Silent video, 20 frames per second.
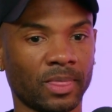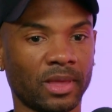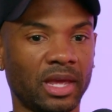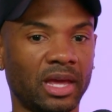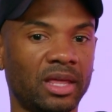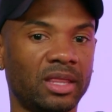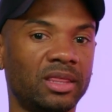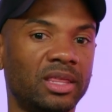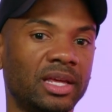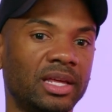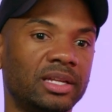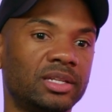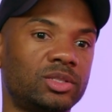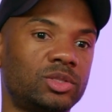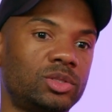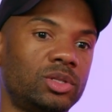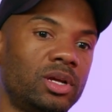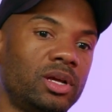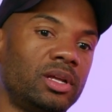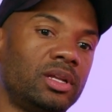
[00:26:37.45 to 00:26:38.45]
And then
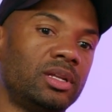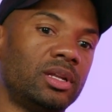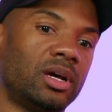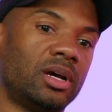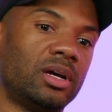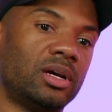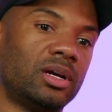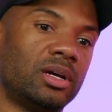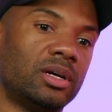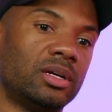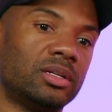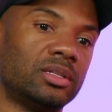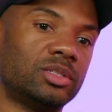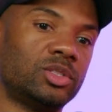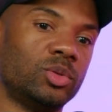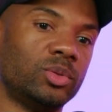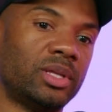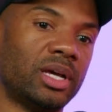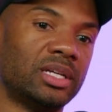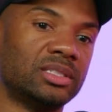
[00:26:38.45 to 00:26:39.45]
in
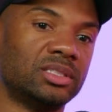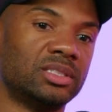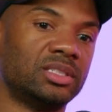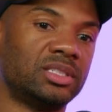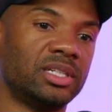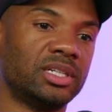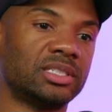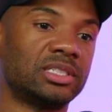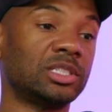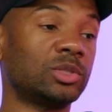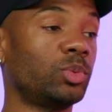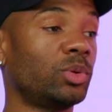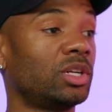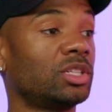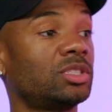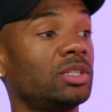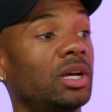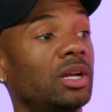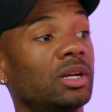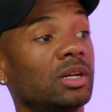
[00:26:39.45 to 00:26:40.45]
2006, that's when I
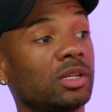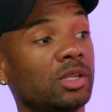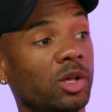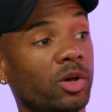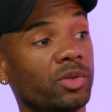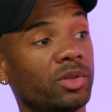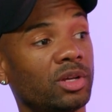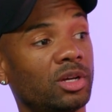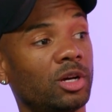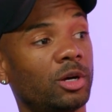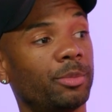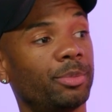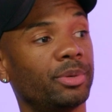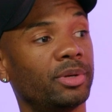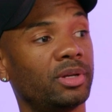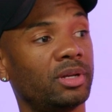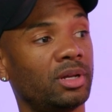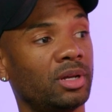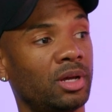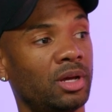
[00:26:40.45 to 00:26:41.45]
started a clothing
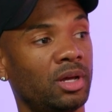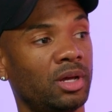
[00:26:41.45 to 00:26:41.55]
company